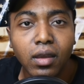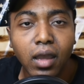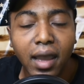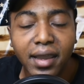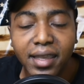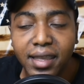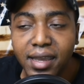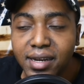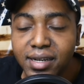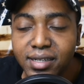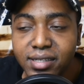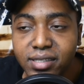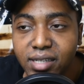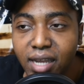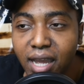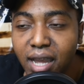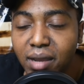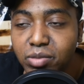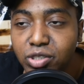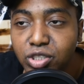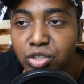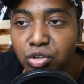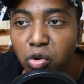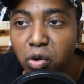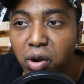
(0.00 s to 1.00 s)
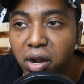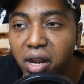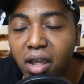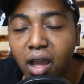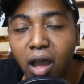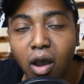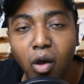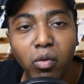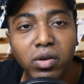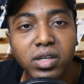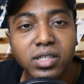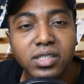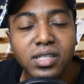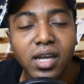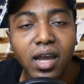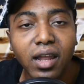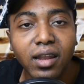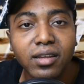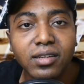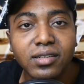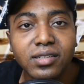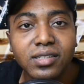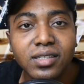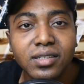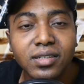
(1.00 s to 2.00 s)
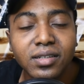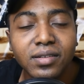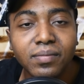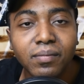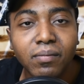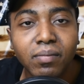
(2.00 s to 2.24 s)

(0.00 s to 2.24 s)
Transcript: Again, the same story they always tell us.